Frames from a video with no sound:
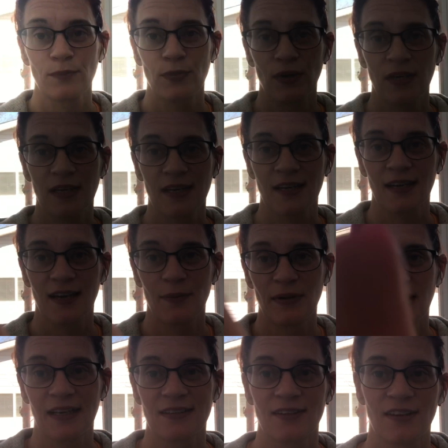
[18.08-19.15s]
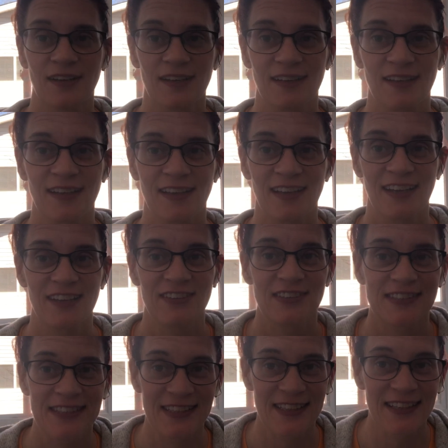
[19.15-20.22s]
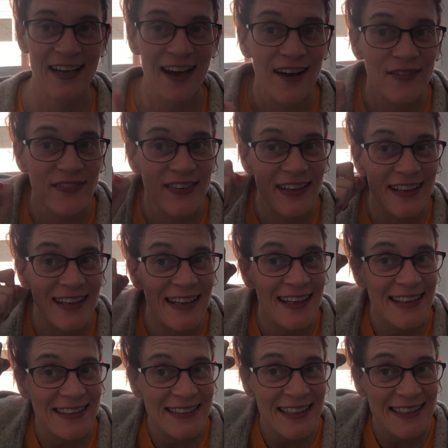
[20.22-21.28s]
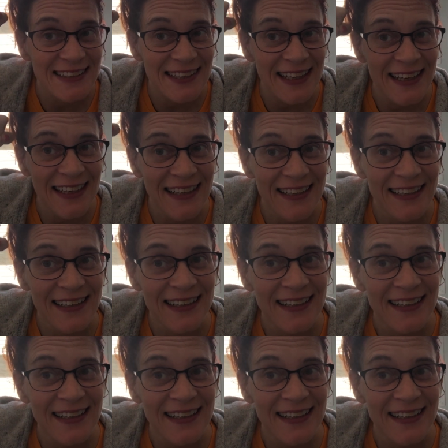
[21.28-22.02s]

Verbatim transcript: blink, I'm gonna get dark. Can you see how pretty it is outside?